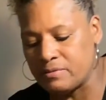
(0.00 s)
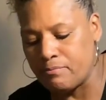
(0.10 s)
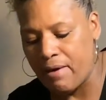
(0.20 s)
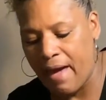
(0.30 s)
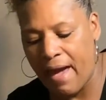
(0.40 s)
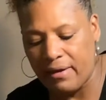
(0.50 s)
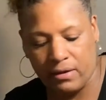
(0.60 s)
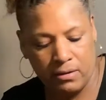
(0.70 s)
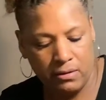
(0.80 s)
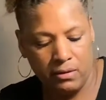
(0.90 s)
back
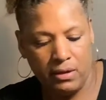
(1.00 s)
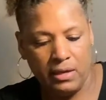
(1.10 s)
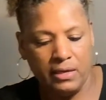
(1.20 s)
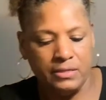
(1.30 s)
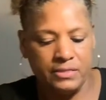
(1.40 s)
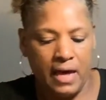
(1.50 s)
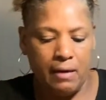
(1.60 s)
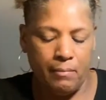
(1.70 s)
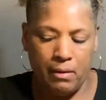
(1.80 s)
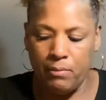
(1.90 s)
inside
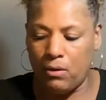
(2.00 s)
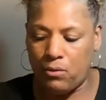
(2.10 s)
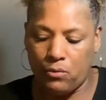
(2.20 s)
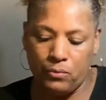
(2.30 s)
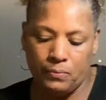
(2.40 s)
my bowl.